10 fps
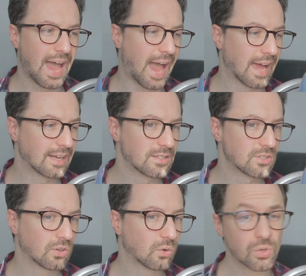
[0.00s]

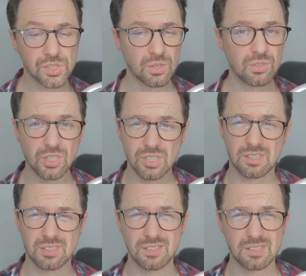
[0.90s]
And also
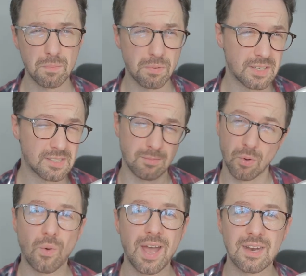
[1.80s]
just to bring some
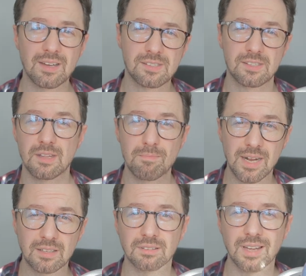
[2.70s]
awareness to the
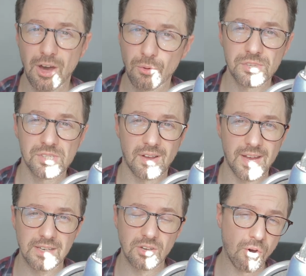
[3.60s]
mental health
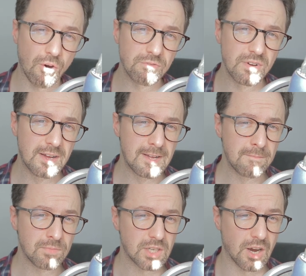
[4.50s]
side of,
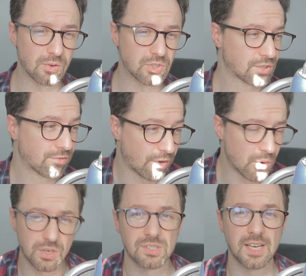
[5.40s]
you know, just
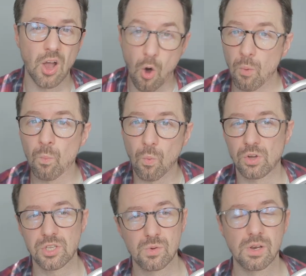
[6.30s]
focusing on
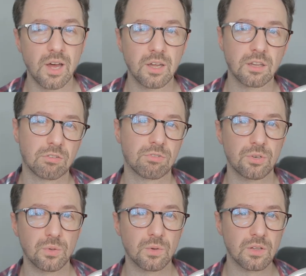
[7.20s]
what you learn
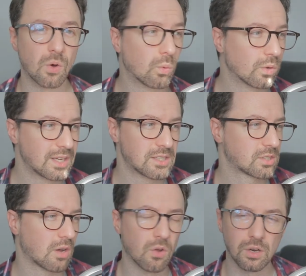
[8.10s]
through all
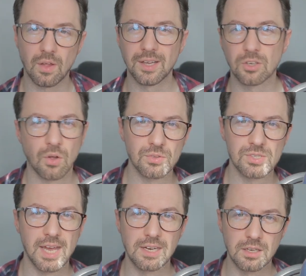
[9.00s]
this online
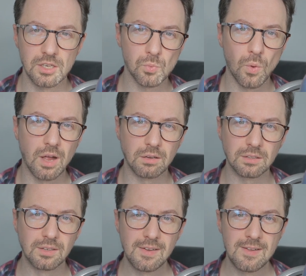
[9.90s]
content as
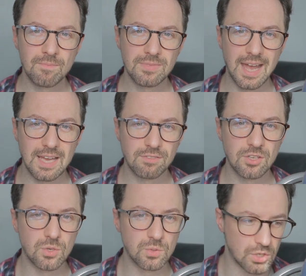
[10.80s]
well. That
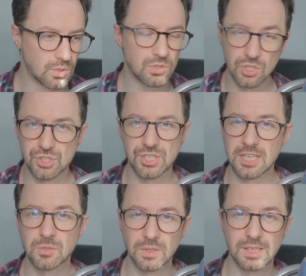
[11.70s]
if you do just
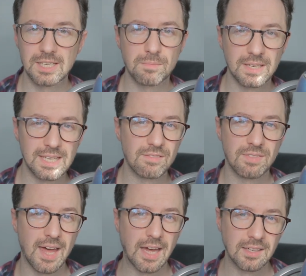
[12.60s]
genuinely believe
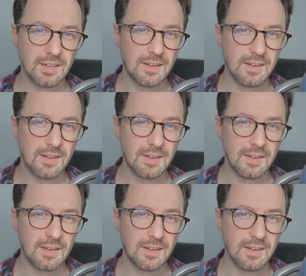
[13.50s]
that